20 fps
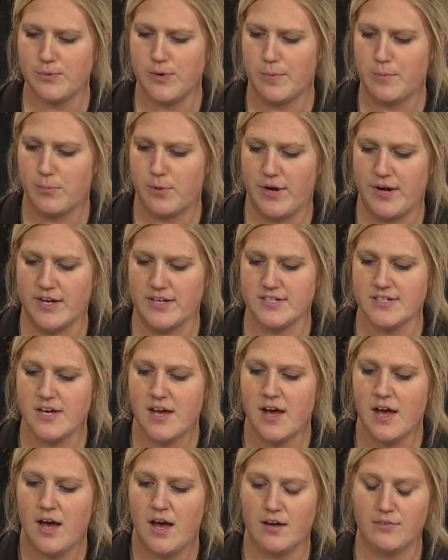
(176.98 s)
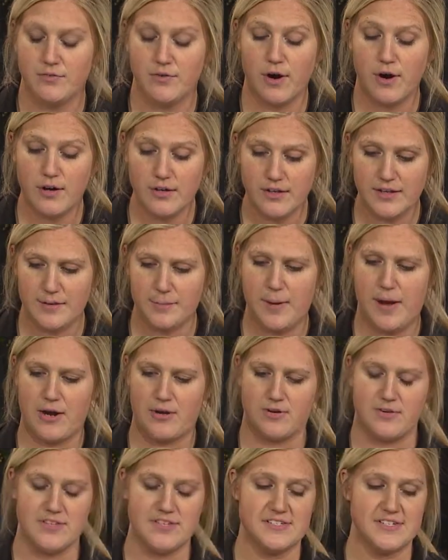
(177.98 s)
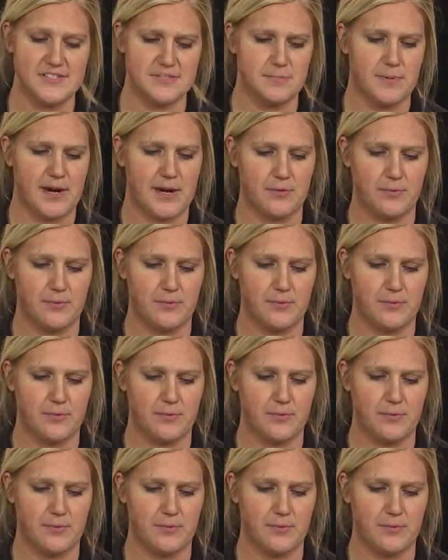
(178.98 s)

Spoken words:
what brand of garlic powder this is, but I